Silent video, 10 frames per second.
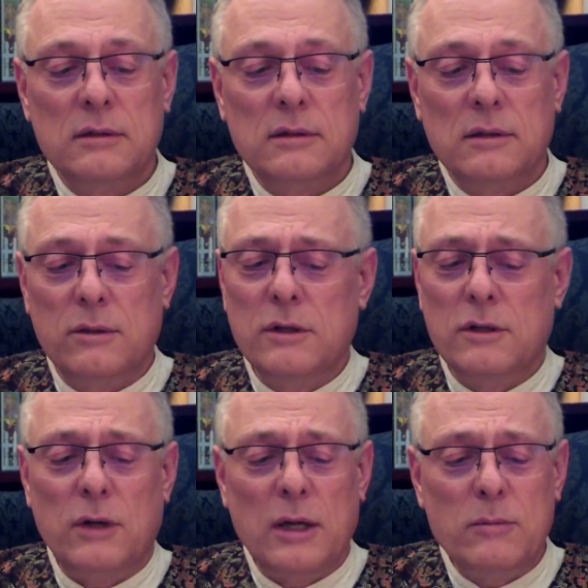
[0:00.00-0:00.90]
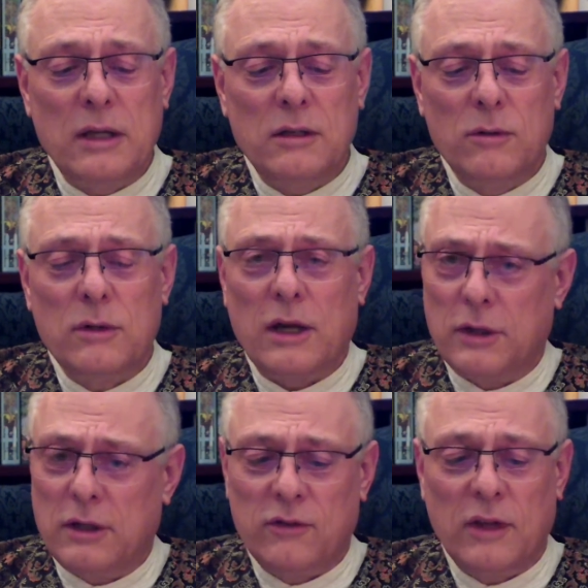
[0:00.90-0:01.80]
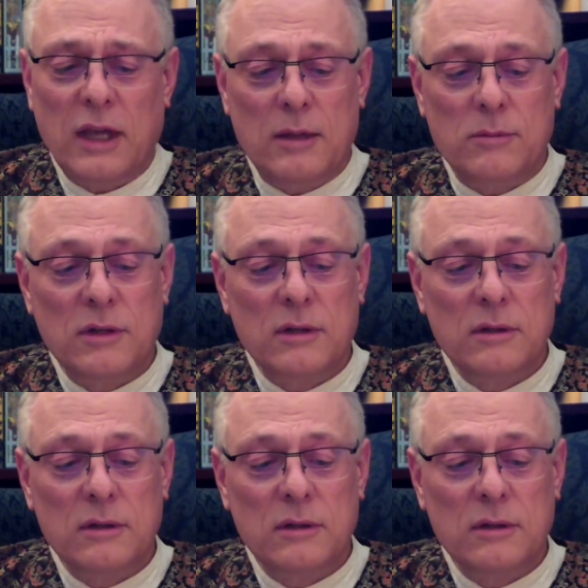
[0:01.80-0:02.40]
"Oh no, I make no doubt they escaped."